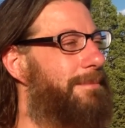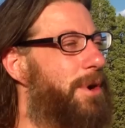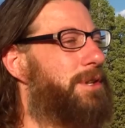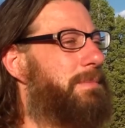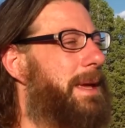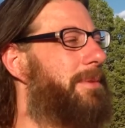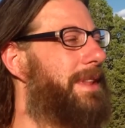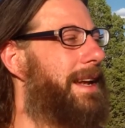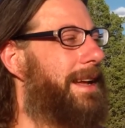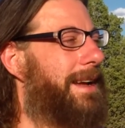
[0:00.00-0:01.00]
Most
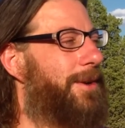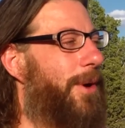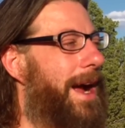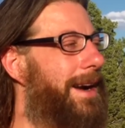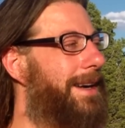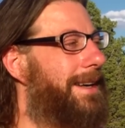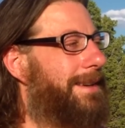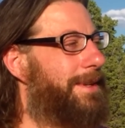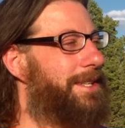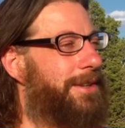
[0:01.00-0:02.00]
people that acquire
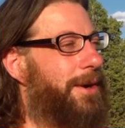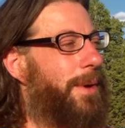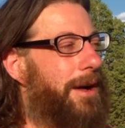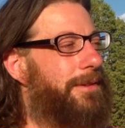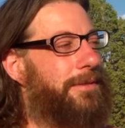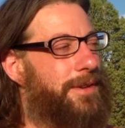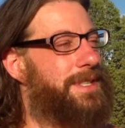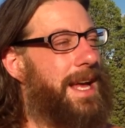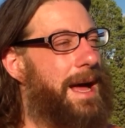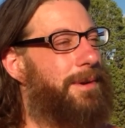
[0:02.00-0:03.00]
material wealth for the
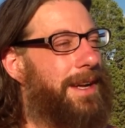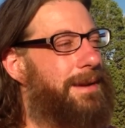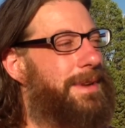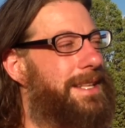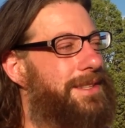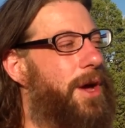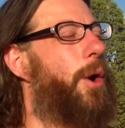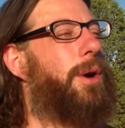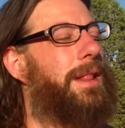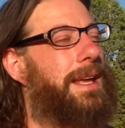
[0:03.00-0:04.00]
first time are going to be
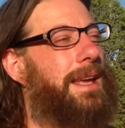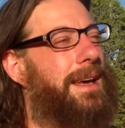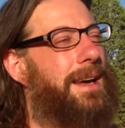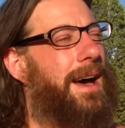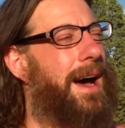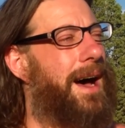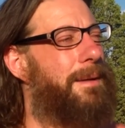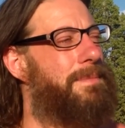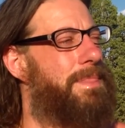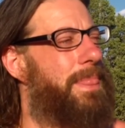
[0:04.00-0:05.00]
totally
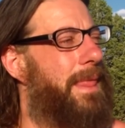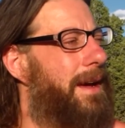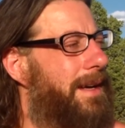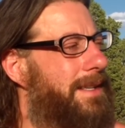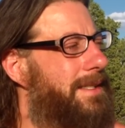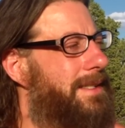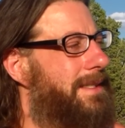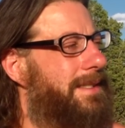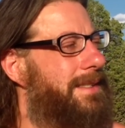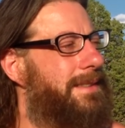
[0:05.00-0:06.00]

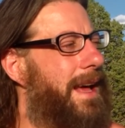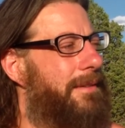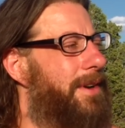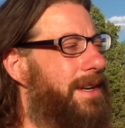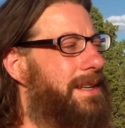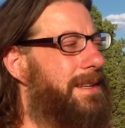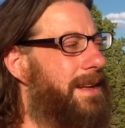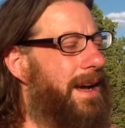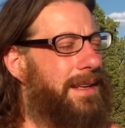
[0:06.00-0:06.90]
not very,